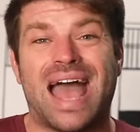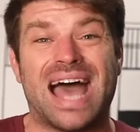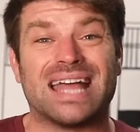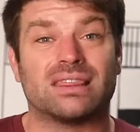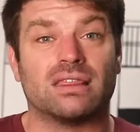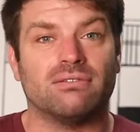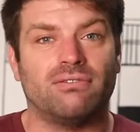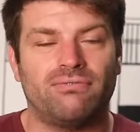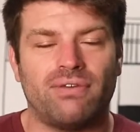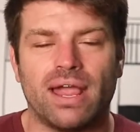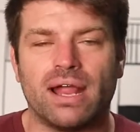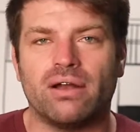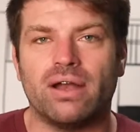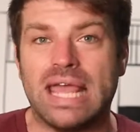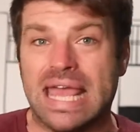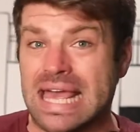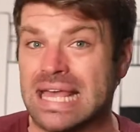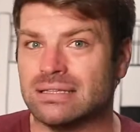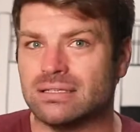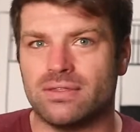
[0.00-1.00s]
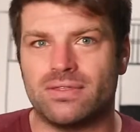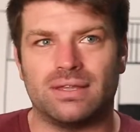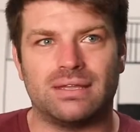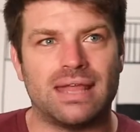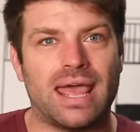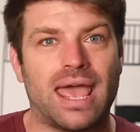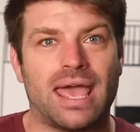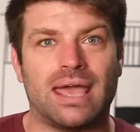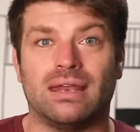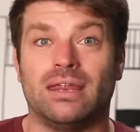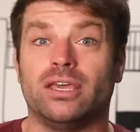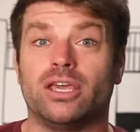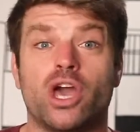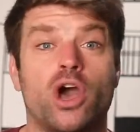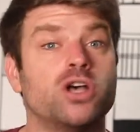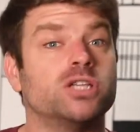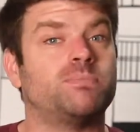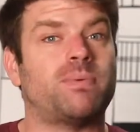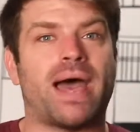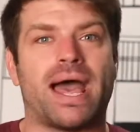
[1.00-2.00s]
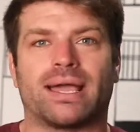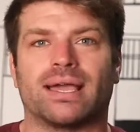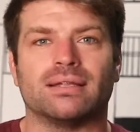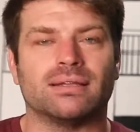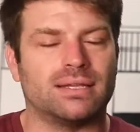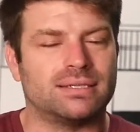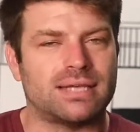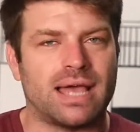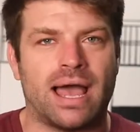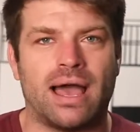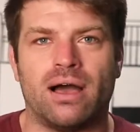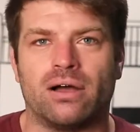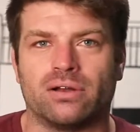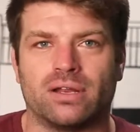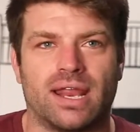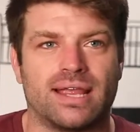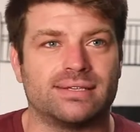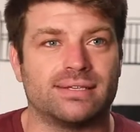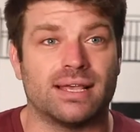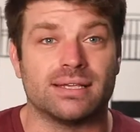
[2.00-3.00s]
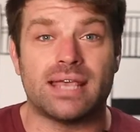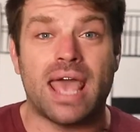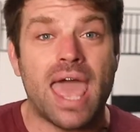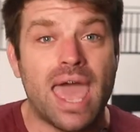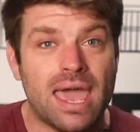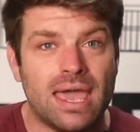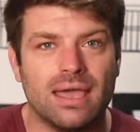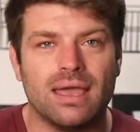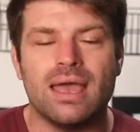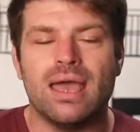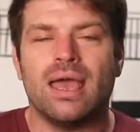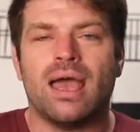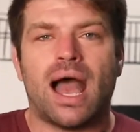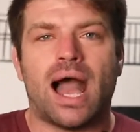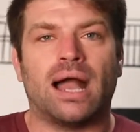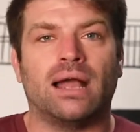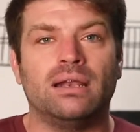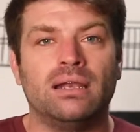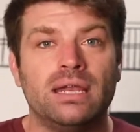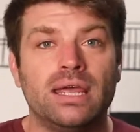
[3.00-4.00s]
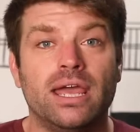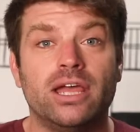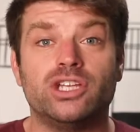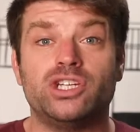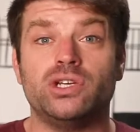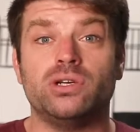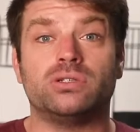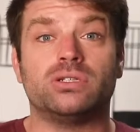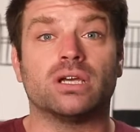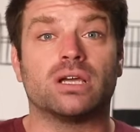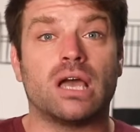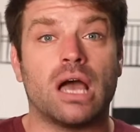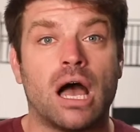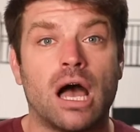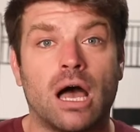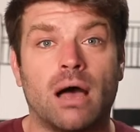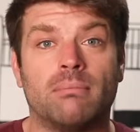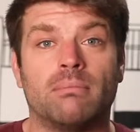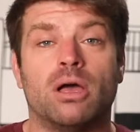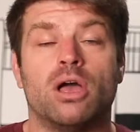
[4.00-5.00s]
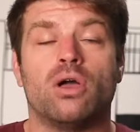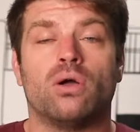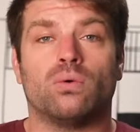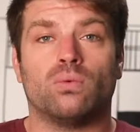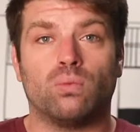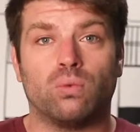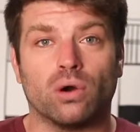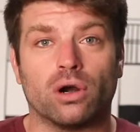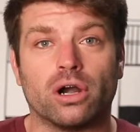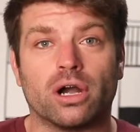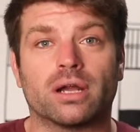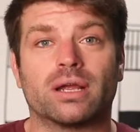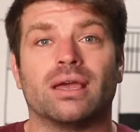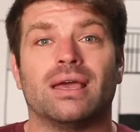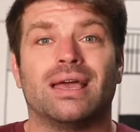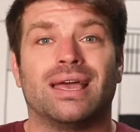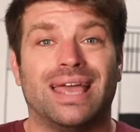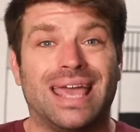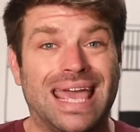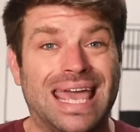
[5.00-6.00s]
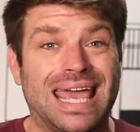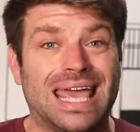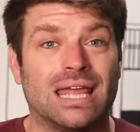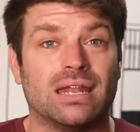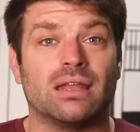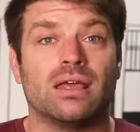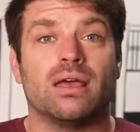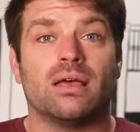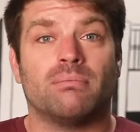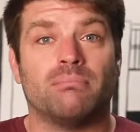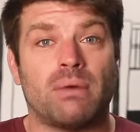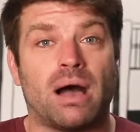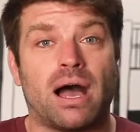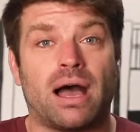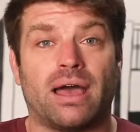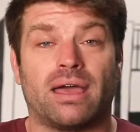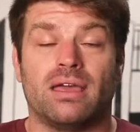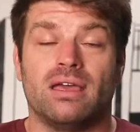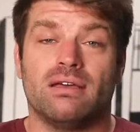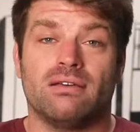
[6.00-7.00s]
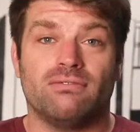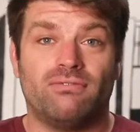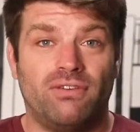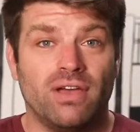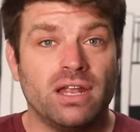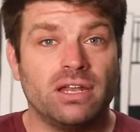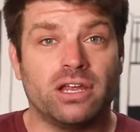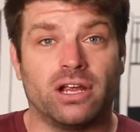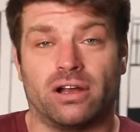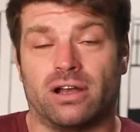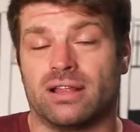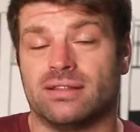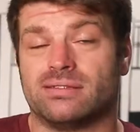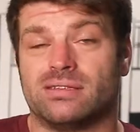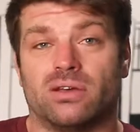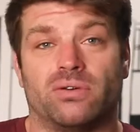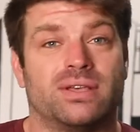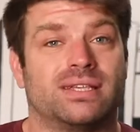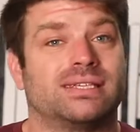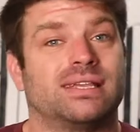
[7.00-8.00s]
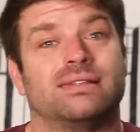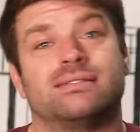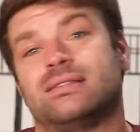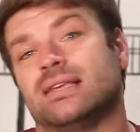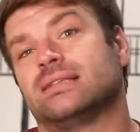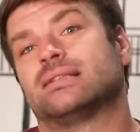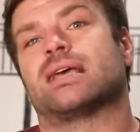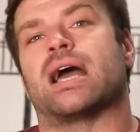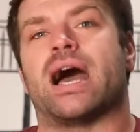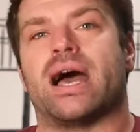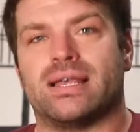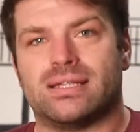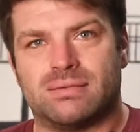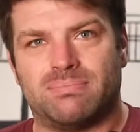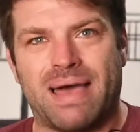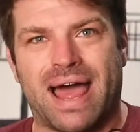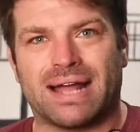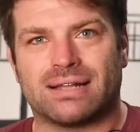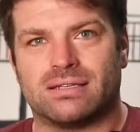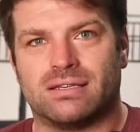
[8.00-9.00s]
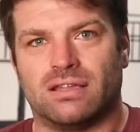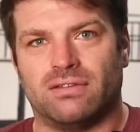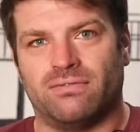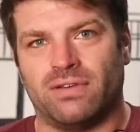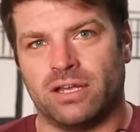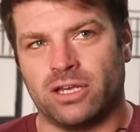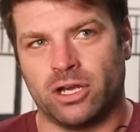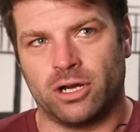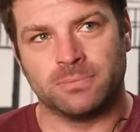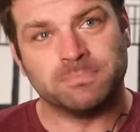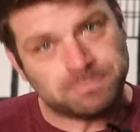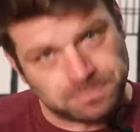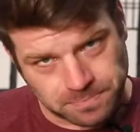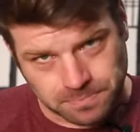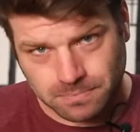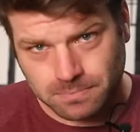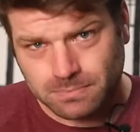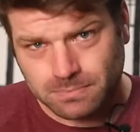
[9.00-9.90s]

at the very end of the day, and he goes back into town and he says, "Hey, I need you to come work in my vineyard." And so he sends these guys back to the vineyard.